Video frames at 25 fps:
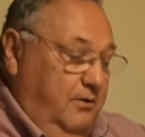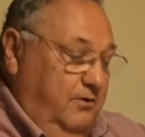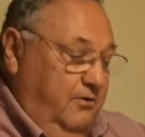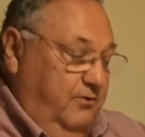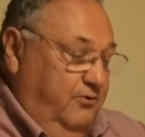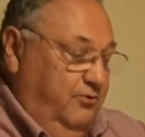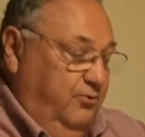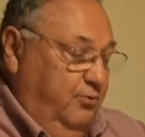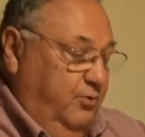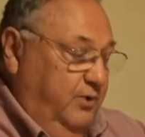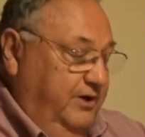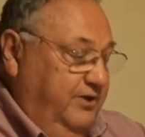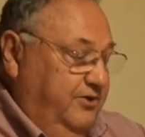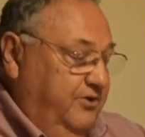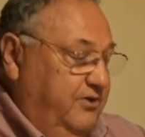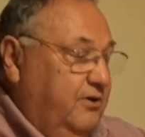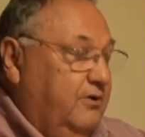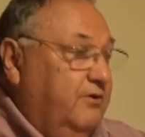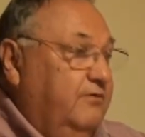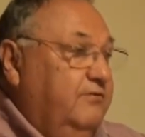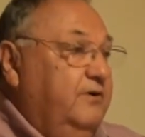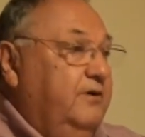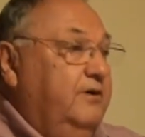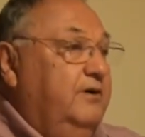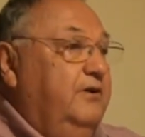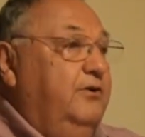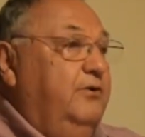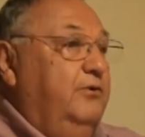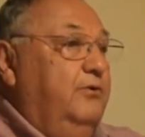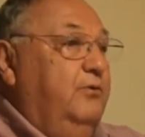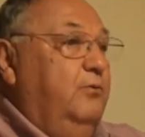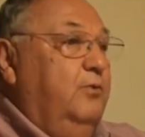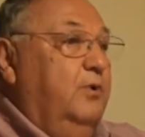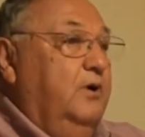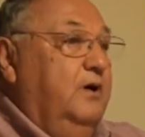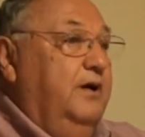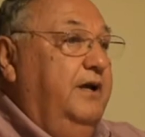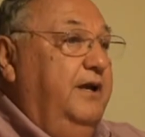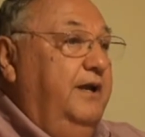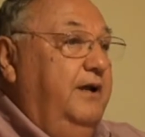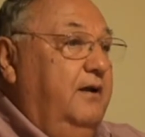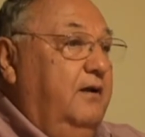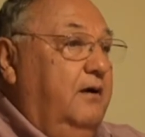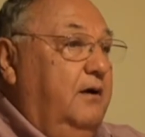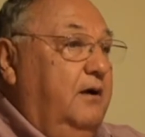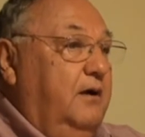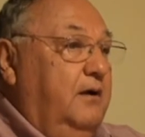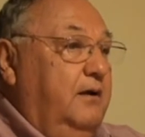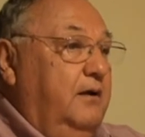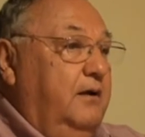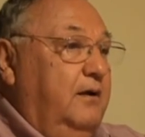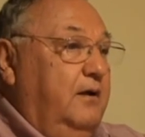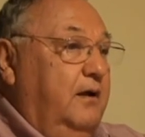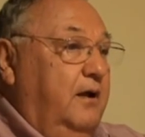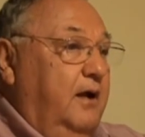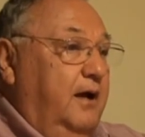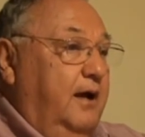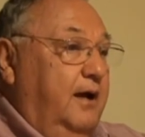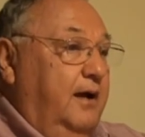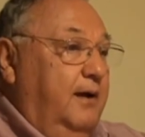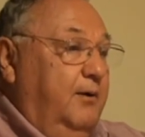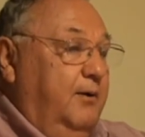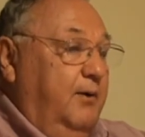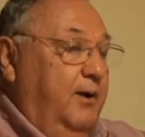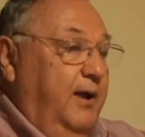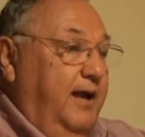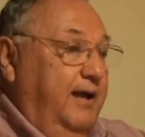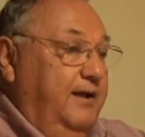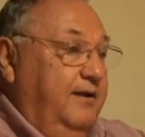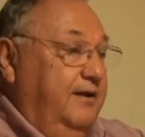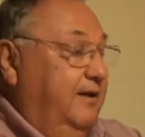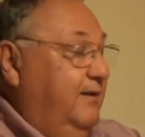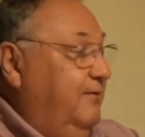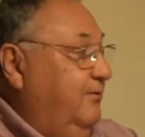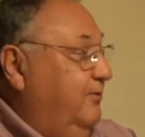switched over to working on, uh, I had,